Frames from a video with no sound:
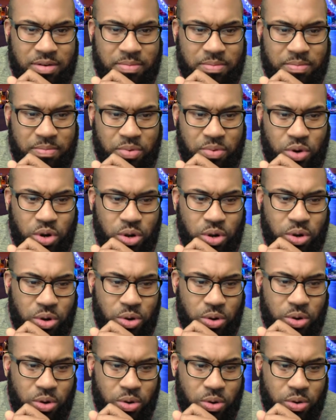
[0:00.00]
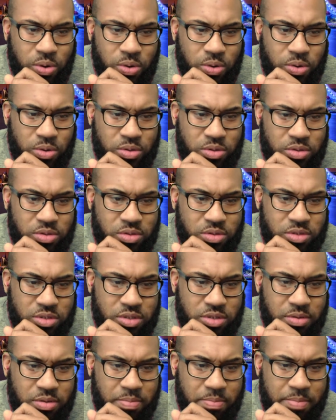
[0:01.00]
Bro,
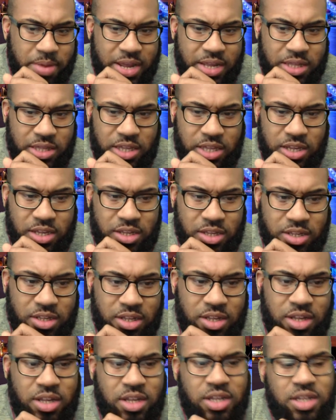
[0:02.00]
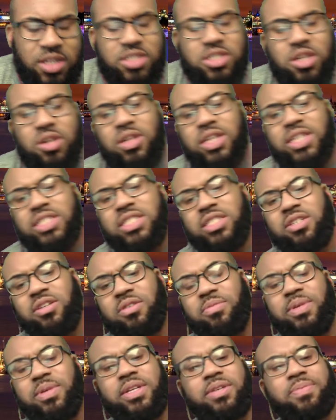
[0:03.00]
mad thing. So listen
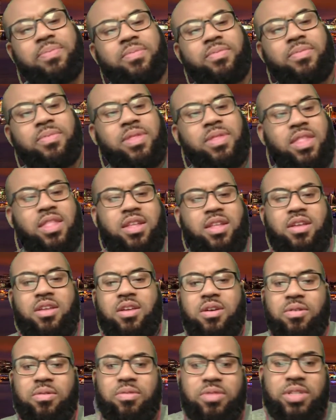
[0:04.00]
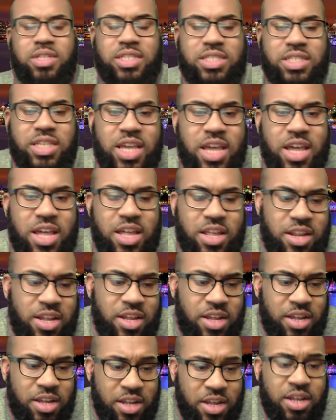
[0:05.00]
up, man. Yo, this cat
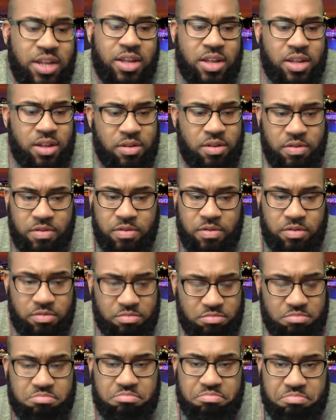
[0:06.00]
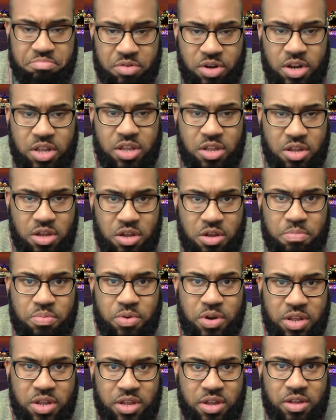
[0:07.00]
pretty good,
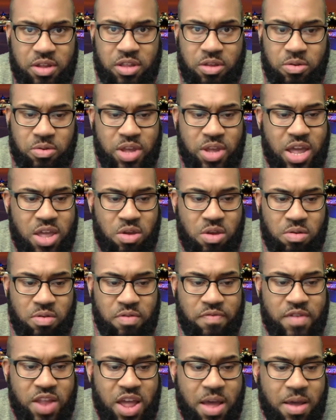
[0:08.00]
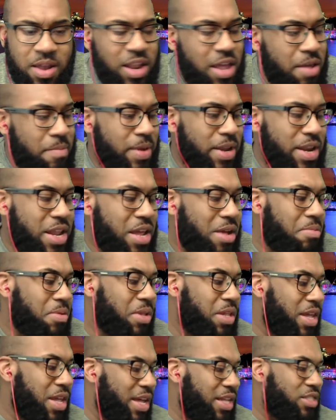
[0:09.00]
pretty good. UK, you have not let me
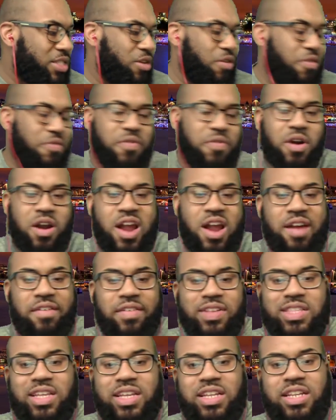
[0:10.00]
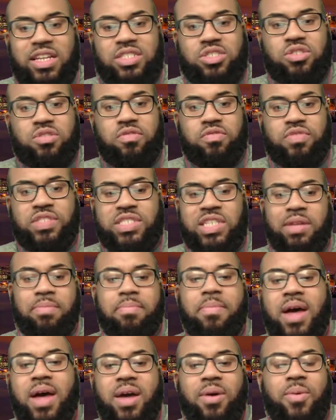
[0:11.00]
down yet. So far, everything that you've sent
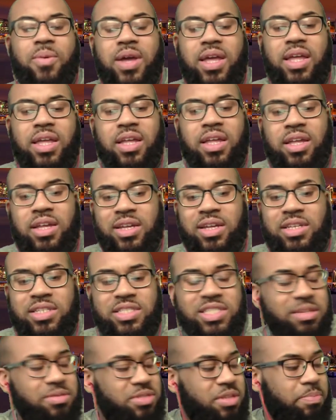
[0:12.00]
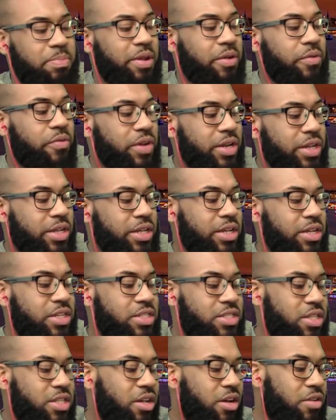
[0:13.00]
my way seems to be really good
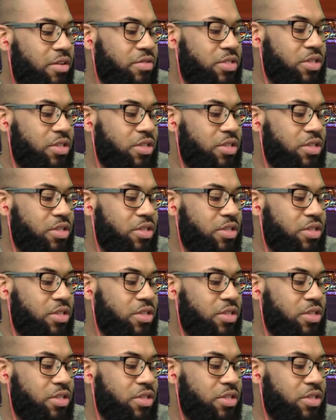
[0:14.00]
stuff.